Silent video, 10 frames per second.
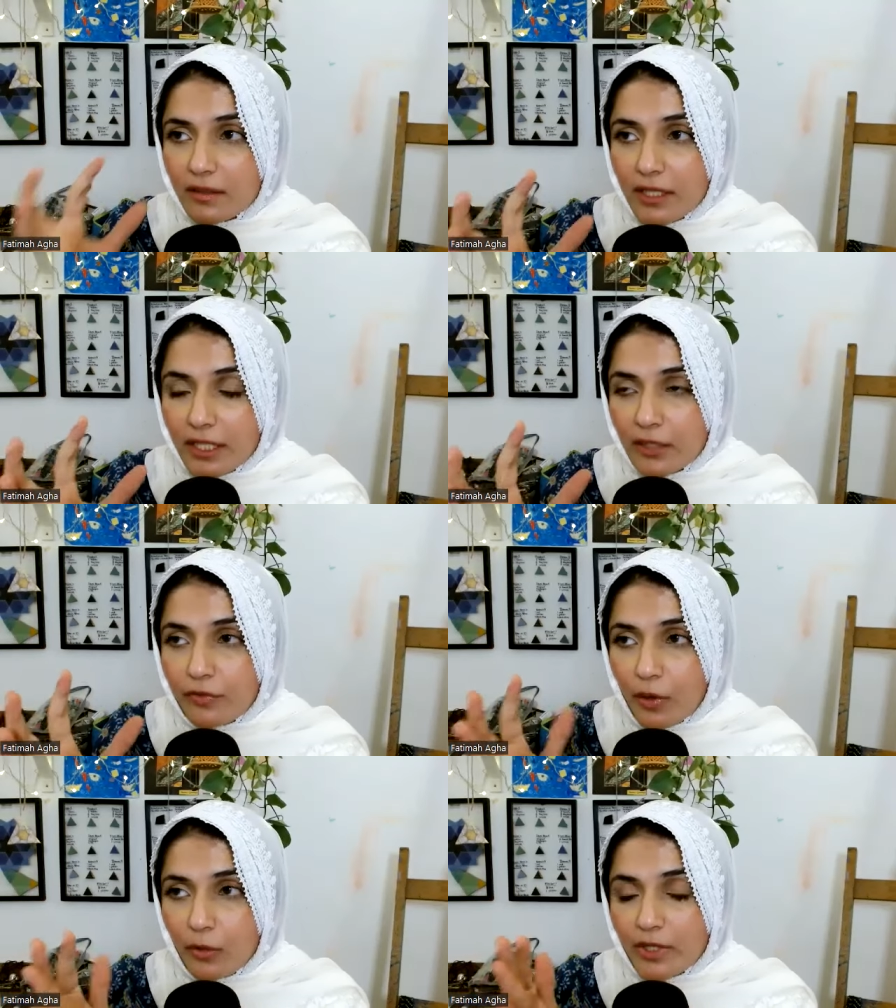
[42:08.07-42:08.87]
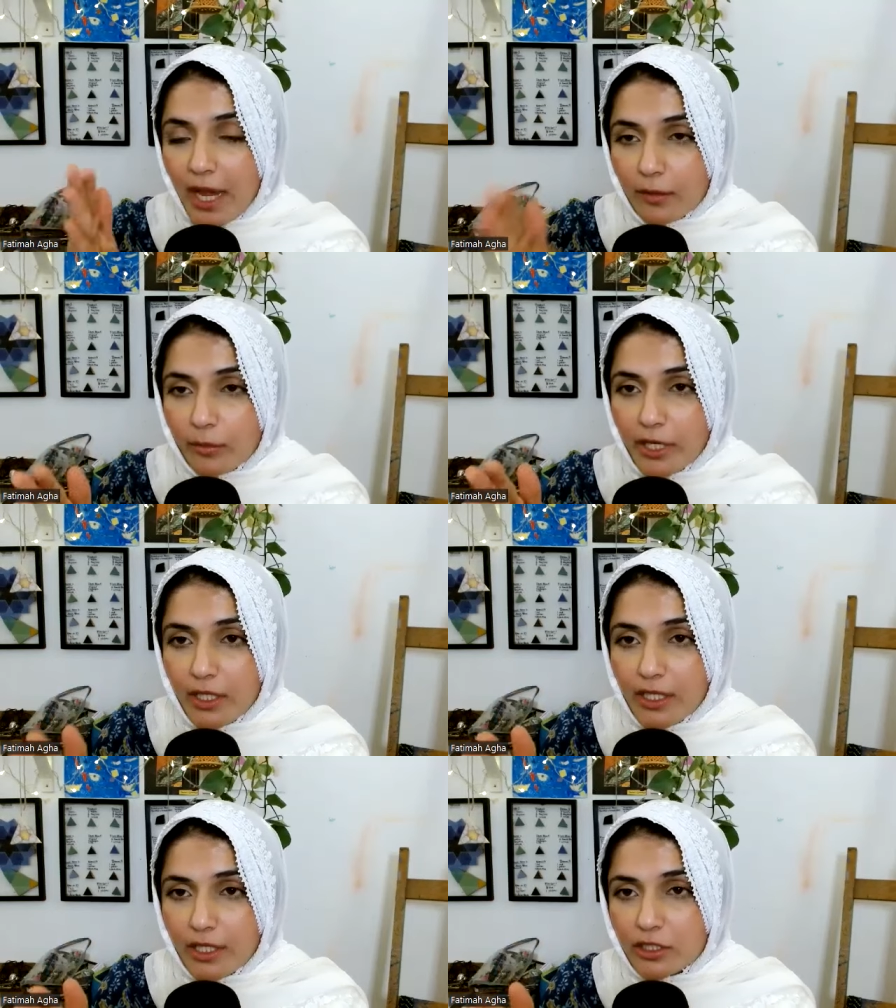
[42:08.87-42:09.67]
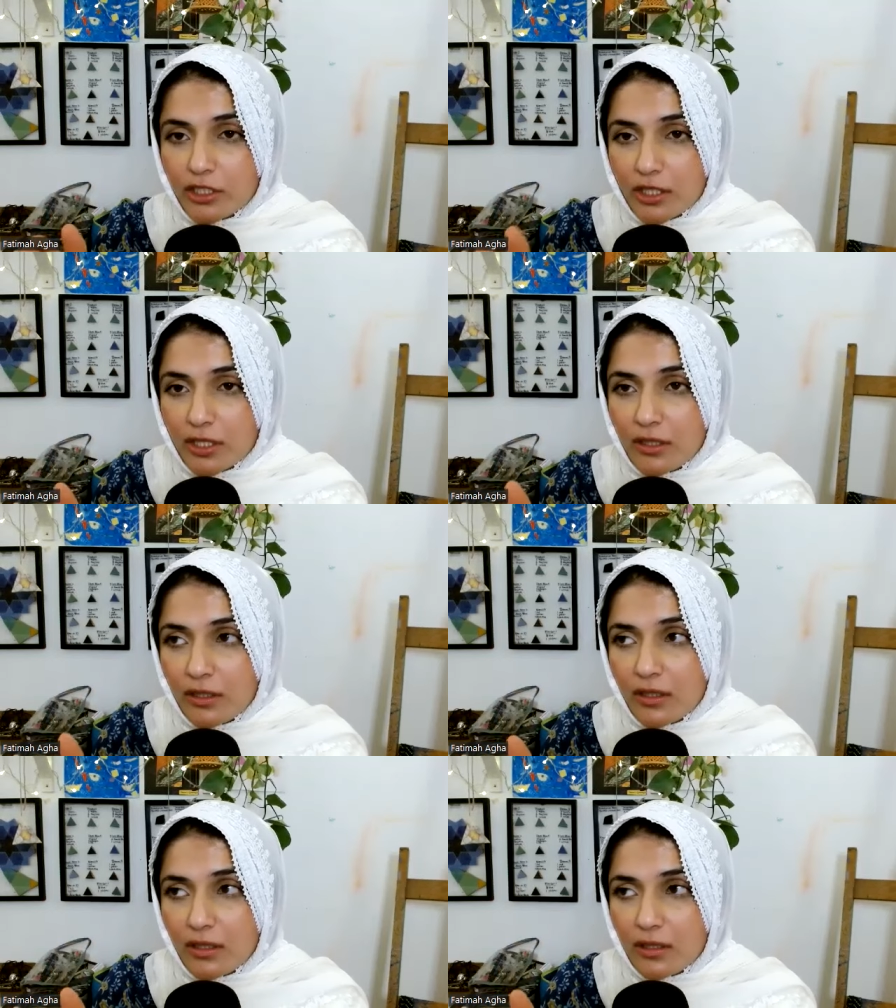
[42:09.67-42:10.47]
need for that medication,